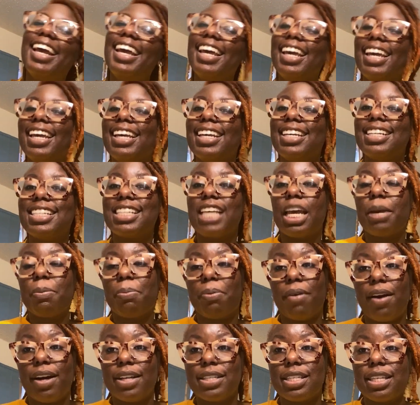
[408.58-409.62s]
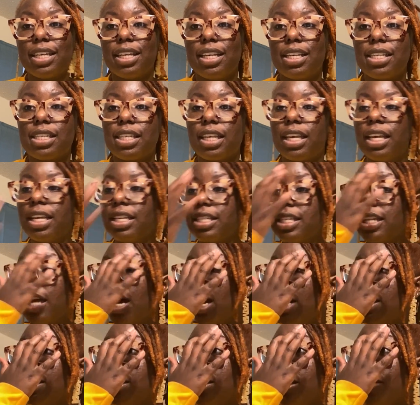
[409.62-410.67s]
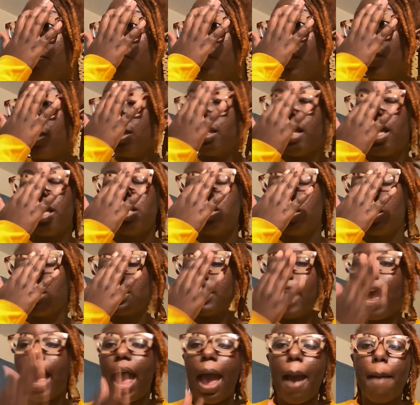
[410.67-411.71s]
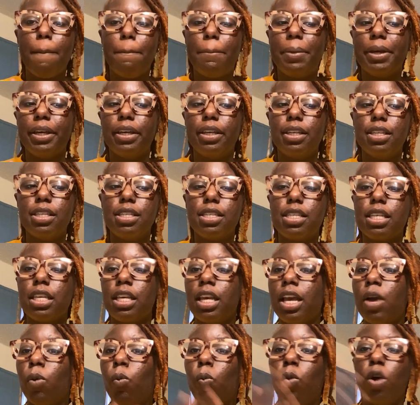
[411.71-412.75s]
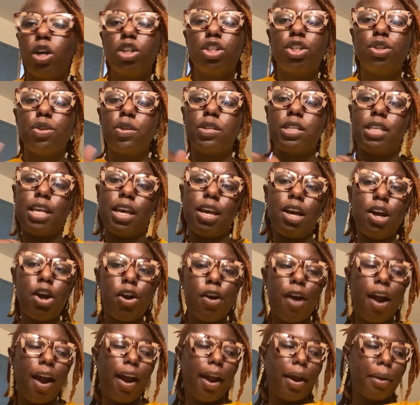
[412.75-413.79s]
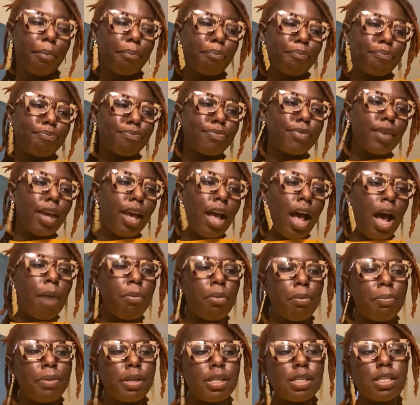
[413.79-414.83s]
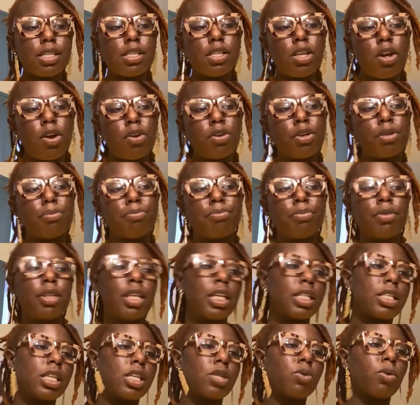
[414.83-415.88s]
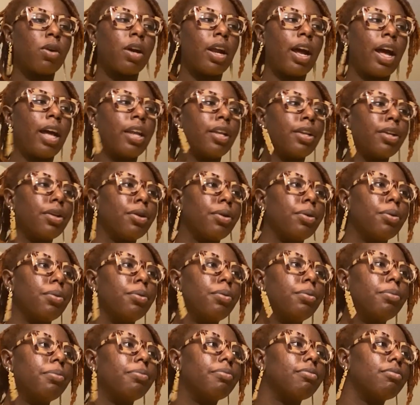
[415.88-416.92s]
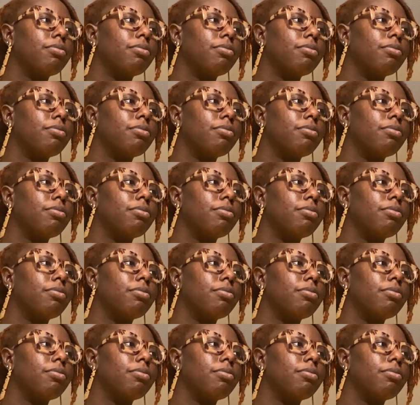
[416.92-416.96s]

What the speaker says: It is a process. It's not something that just happens once you say, all right, I'm a business owner. This is what I do.